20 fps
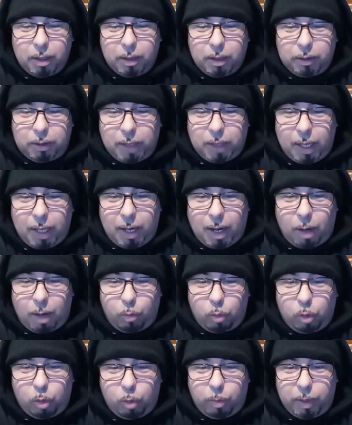Shout out
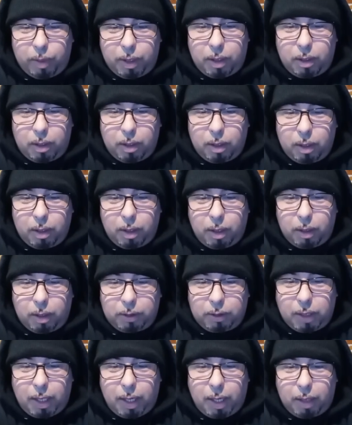Ruben,
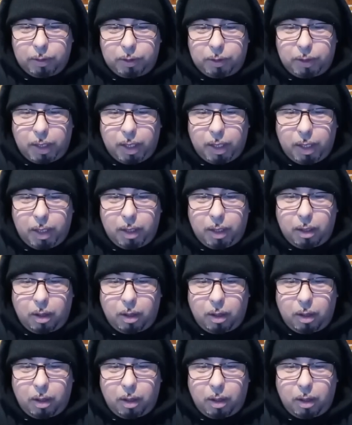shout out Jay,